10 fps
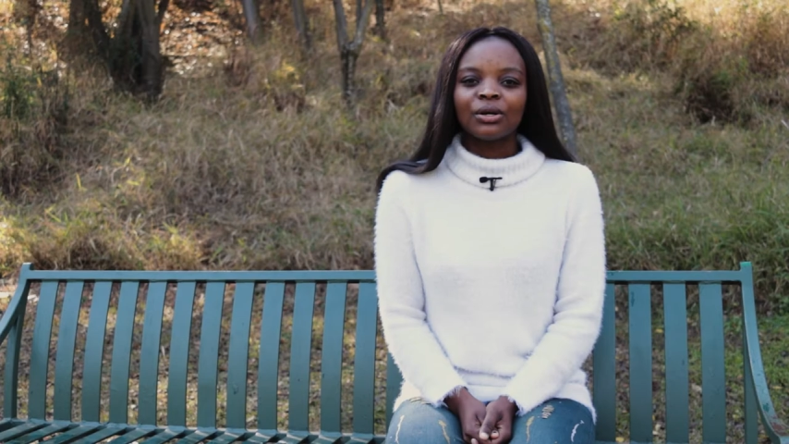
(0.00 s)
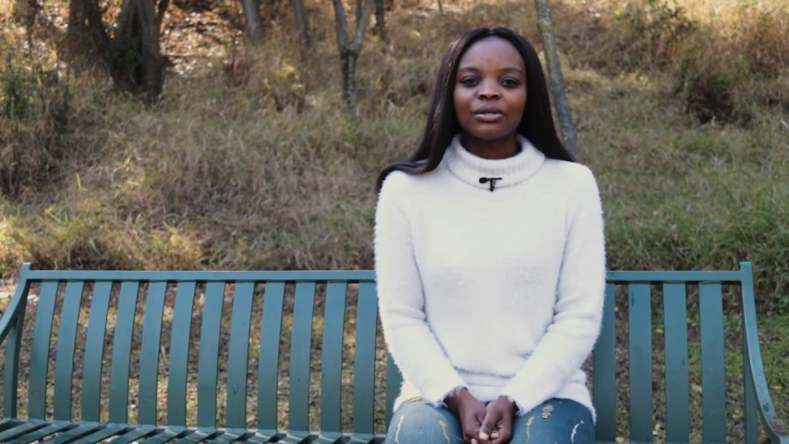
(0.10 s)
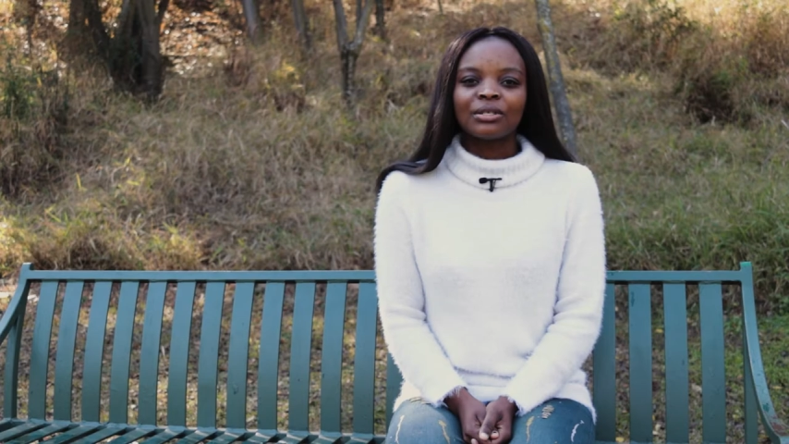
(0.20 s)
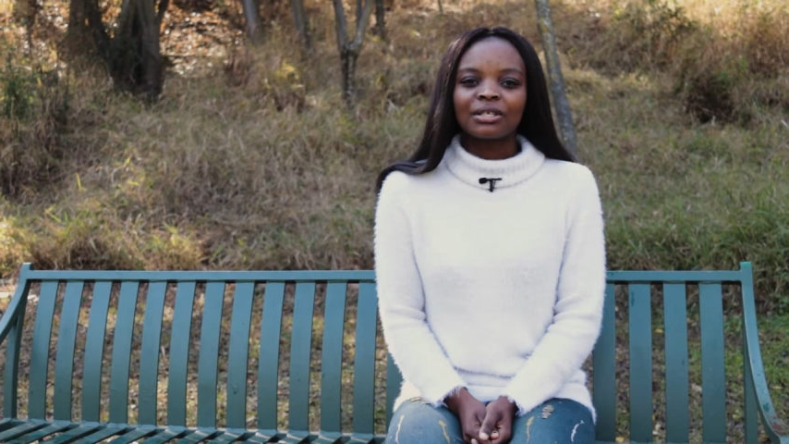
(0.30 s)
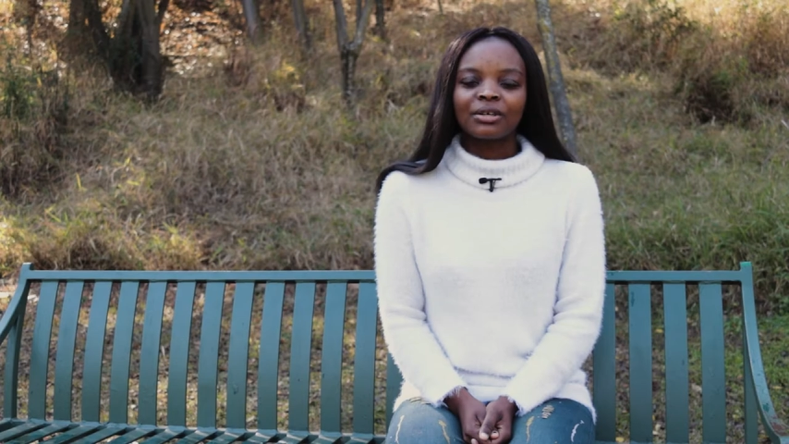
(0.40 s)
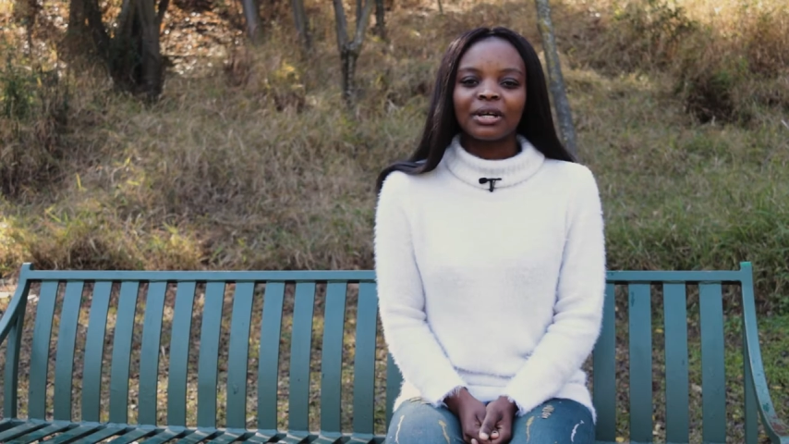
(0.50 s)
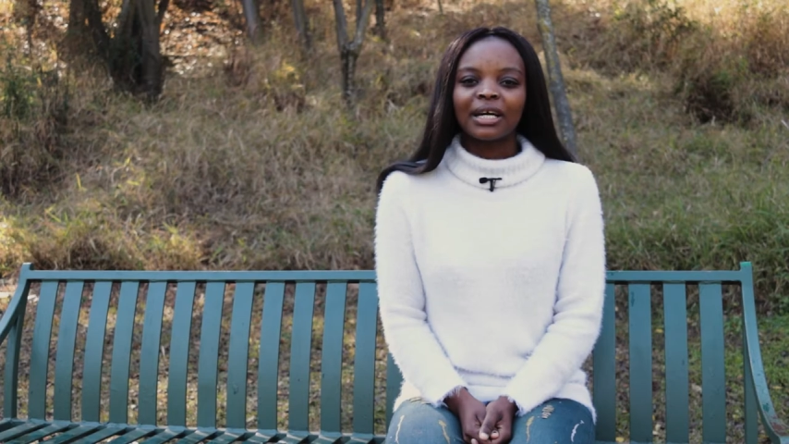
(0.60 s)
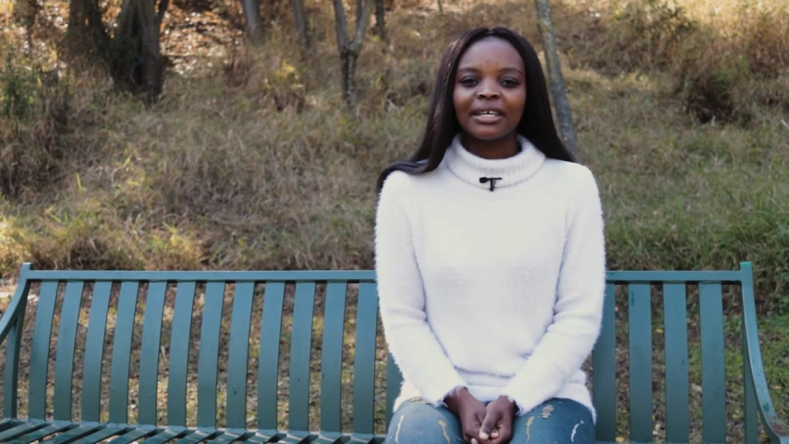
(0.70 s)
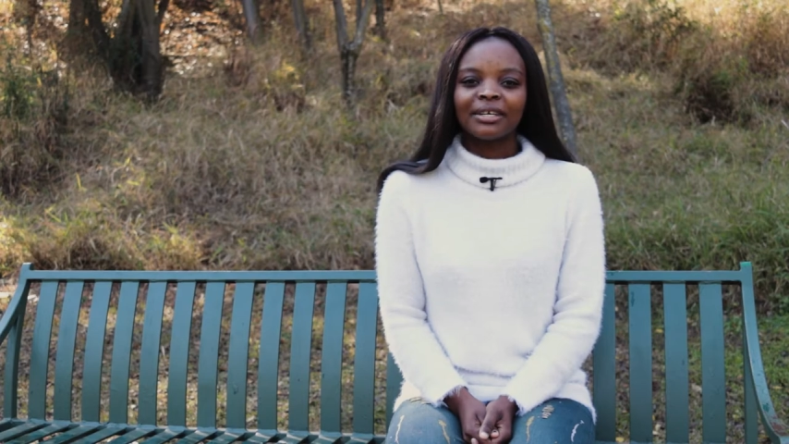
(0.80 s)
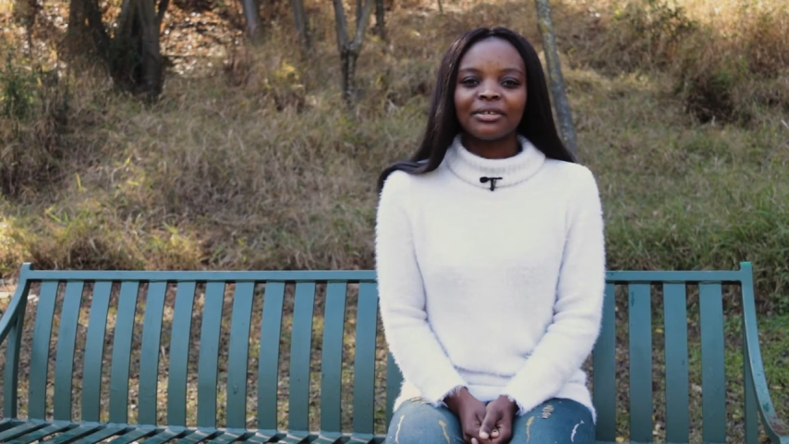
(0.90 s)
on
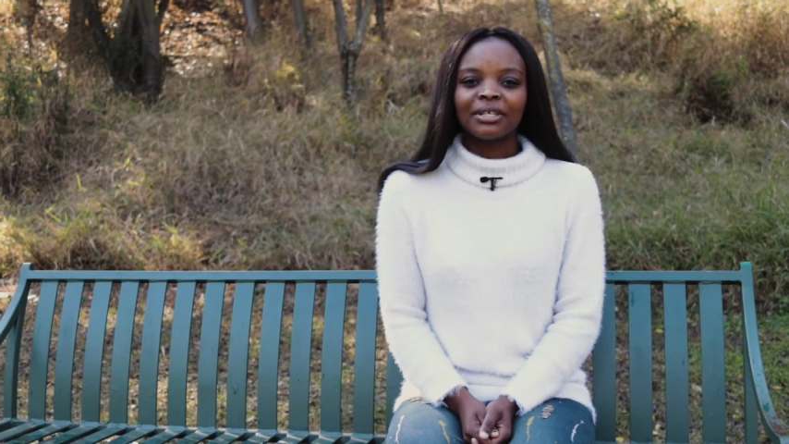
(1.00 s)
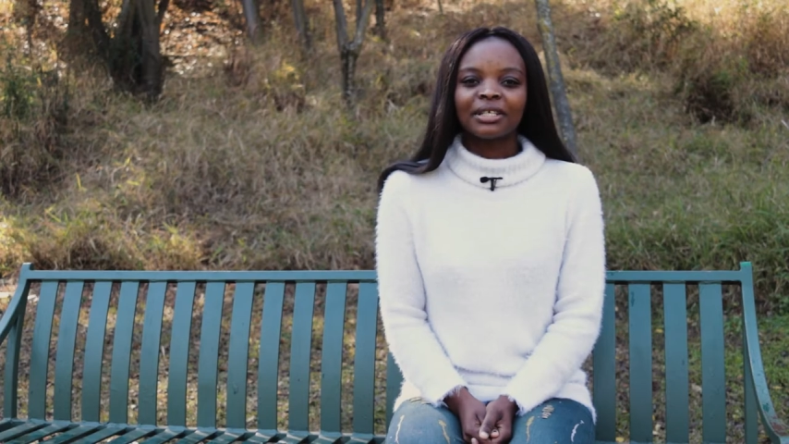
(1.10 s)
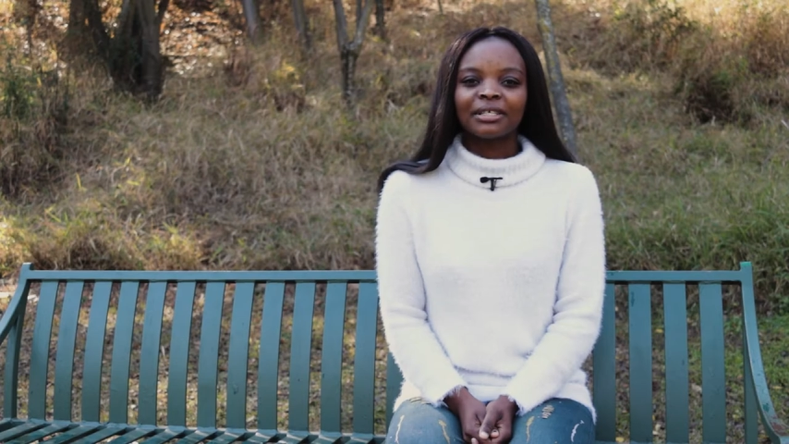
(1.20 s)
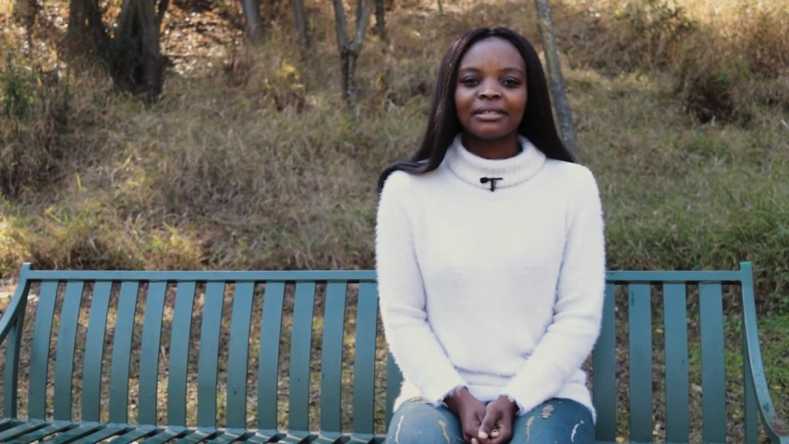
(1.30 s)
SCRA hearing.